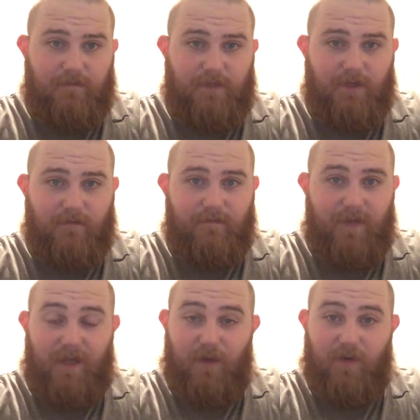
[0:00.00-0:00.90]
So,
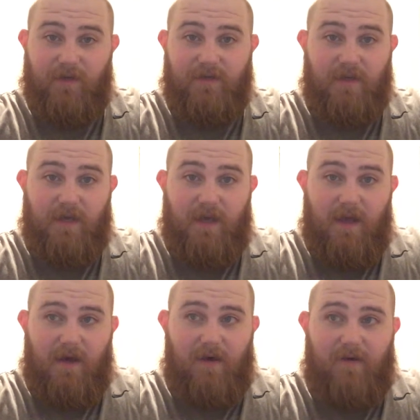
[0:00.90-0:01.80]
anyways,
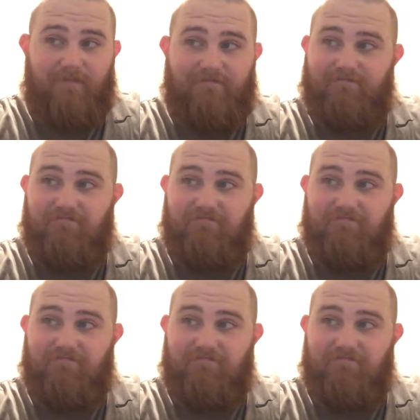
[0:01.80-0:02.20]
um,